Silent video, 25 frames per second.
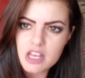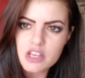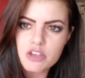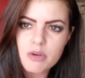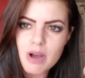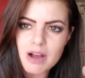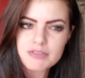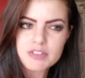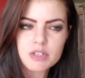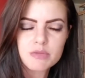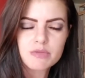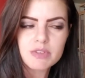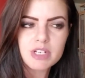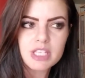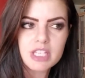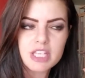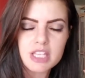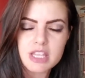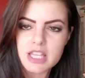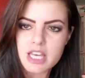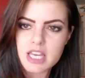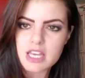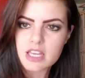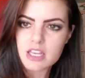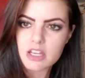You have to really
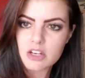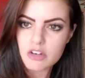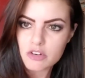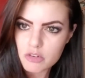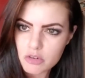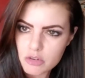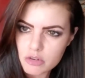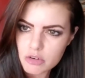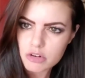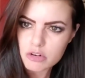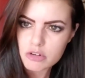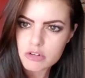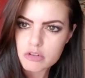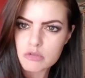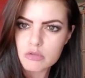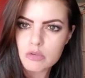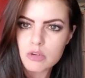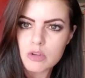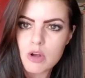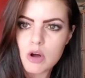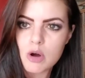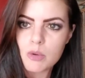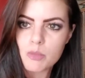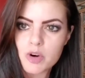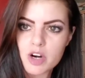think. Can you do your
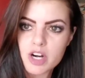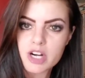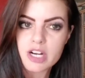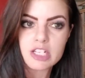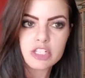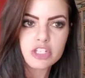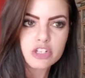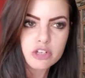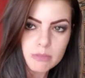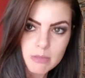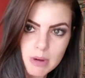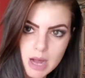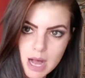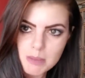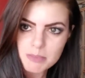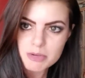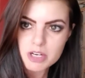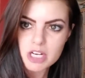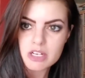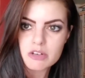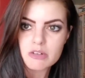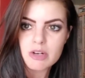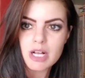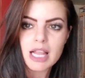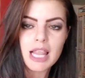school homework? Is your mom
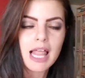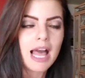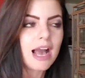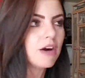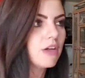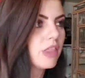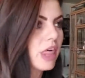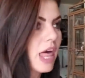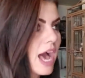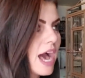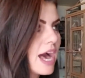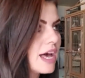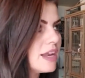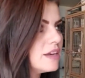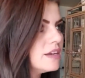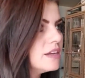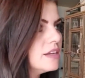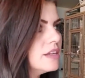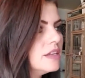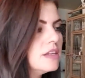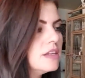going to allow that?